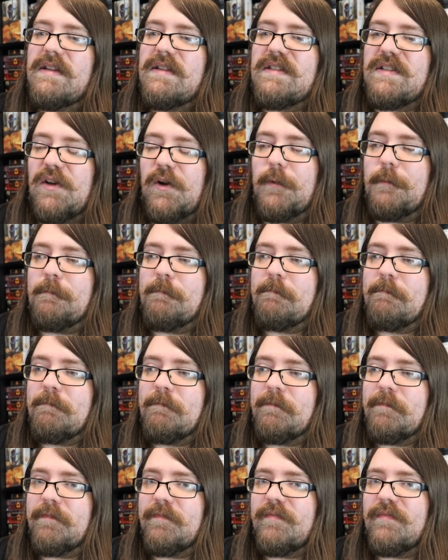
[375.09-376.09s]
So
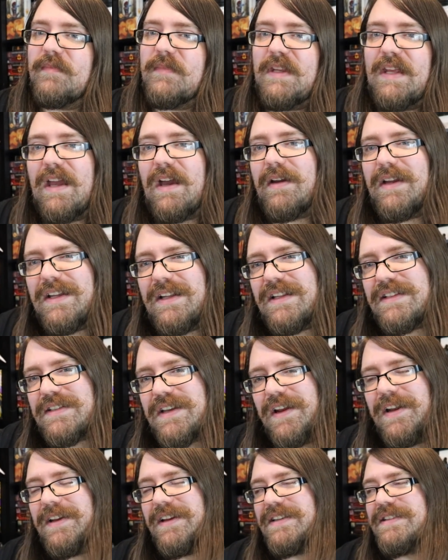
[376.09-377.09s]
yeah, it's,
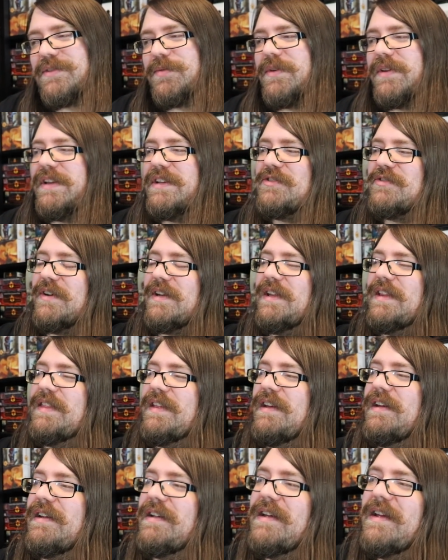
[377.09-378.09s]
it's a really tricky
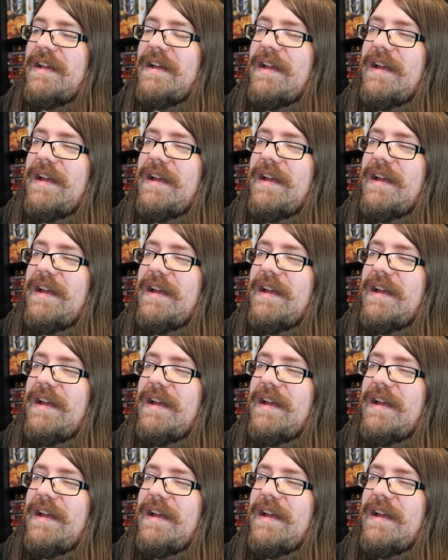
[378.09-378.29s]
thing.